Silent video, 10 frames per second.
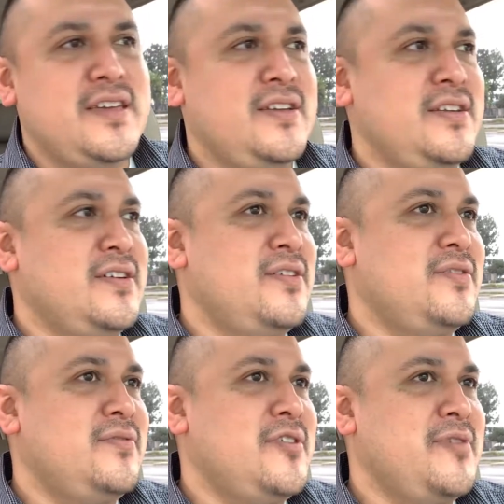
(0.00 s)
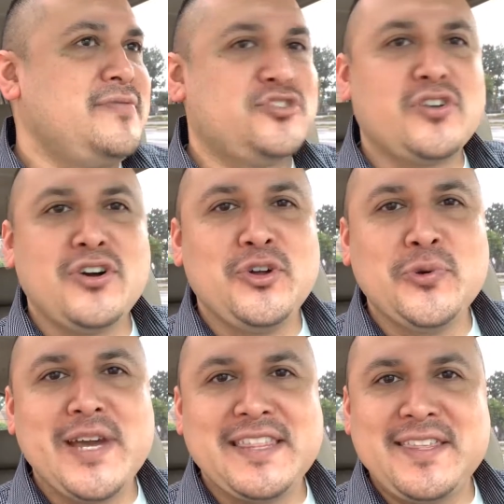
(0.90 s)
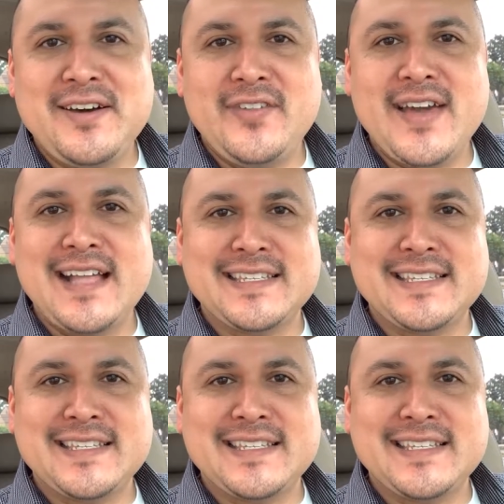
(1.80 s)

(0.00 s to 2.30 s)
you know, what we've struggled with and all that.